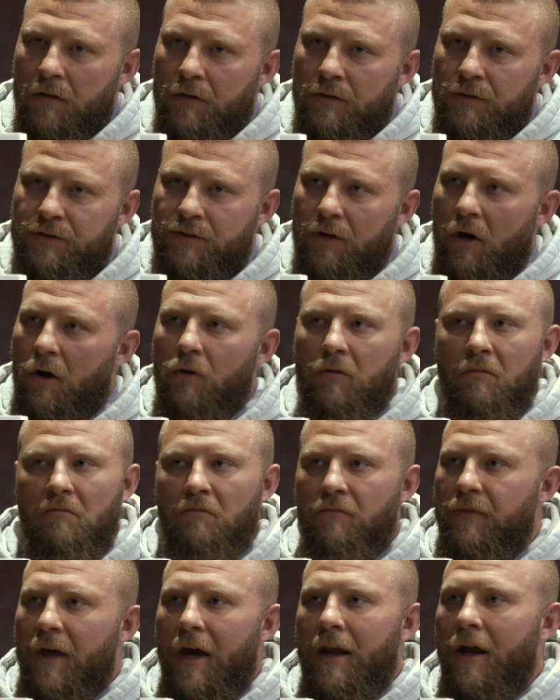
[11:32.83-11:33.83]
Yeah. So
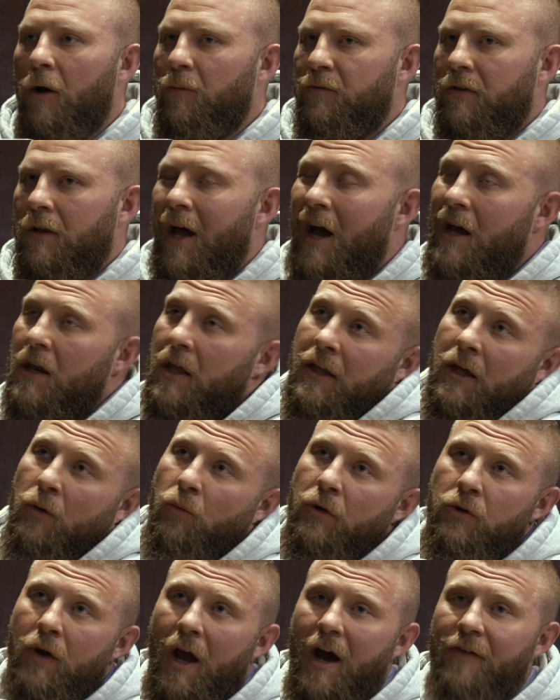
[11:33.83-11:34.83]
that helps a lot. And then
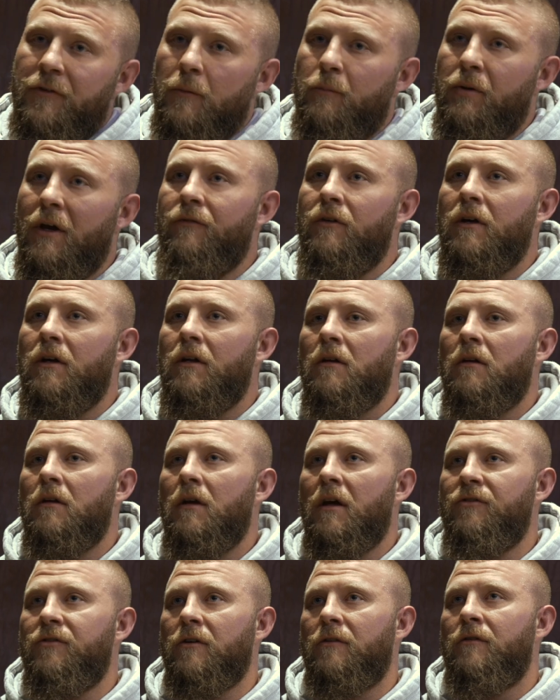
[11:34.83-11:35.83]
when you have to pivot,
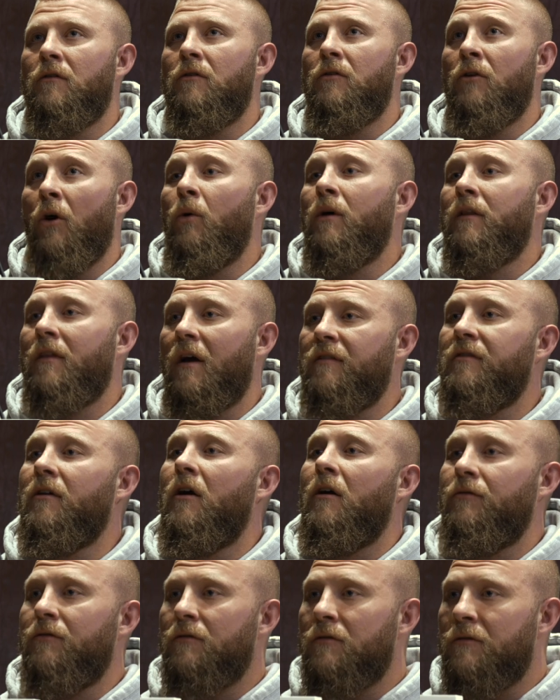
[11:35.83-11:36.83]
it's just knowing
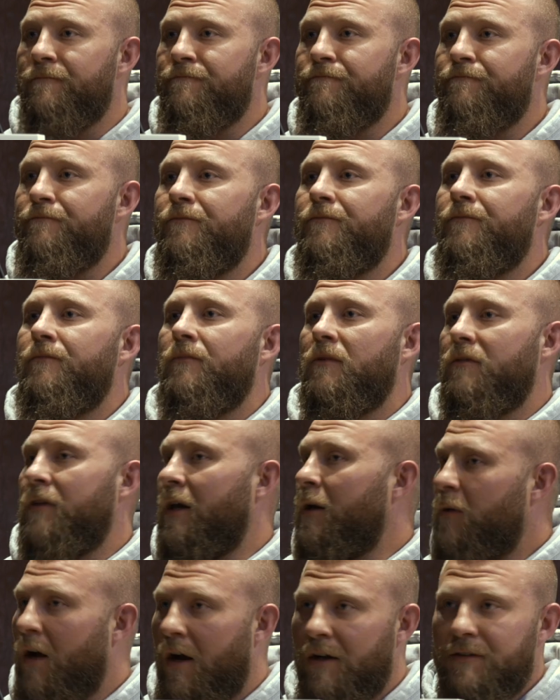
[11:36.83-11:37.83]
thyself.
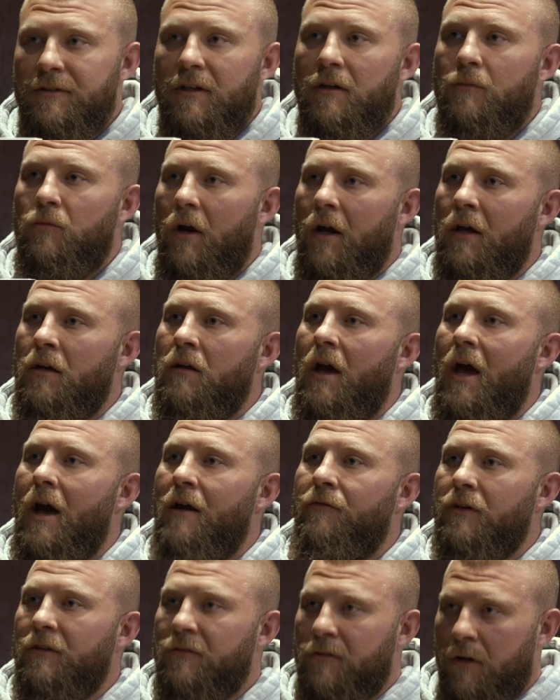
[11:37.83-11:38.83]
Same mm-hmm. concept, right?
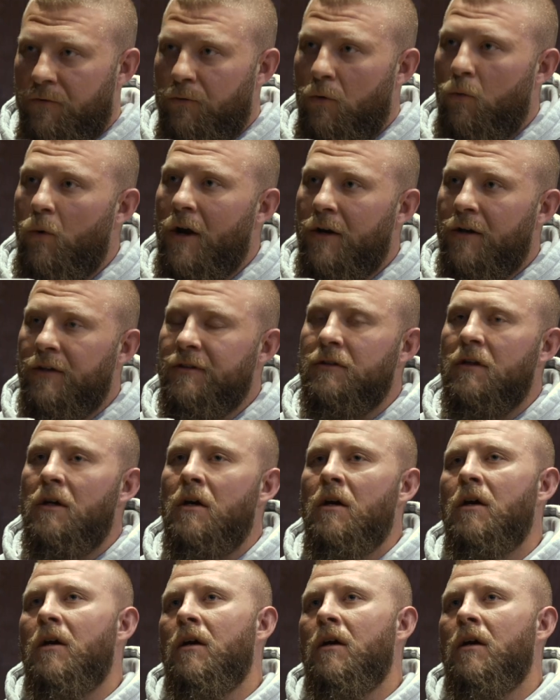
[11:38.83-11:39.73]
Having self awareness.